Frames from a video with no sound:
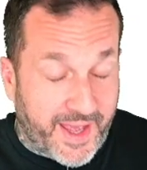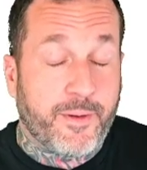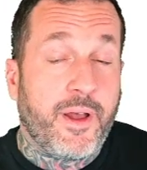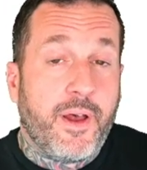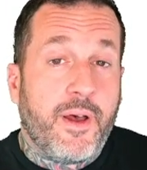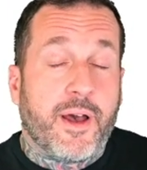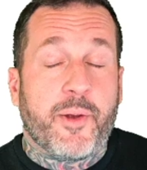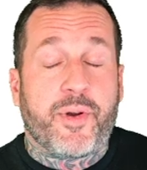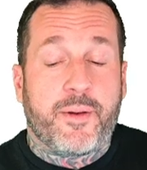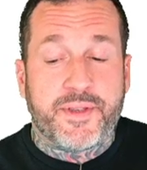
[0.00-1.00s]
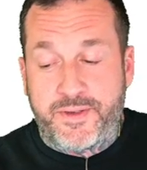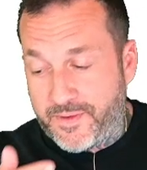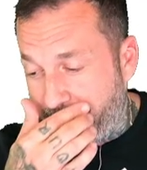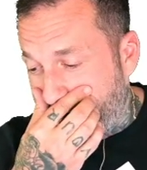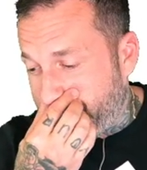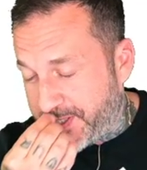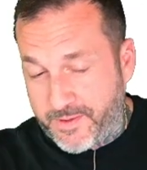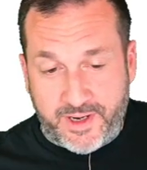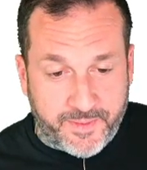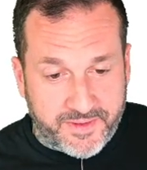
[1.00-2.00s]
Now, I promised you a funny
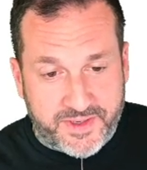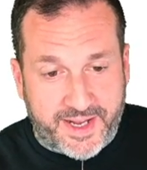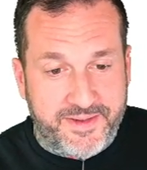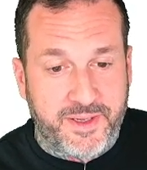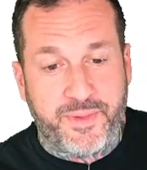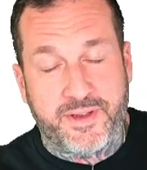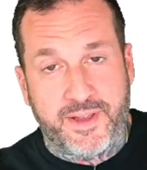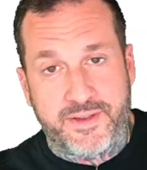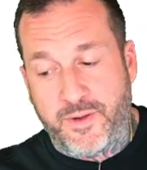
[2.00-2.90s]
story about ChatGPT,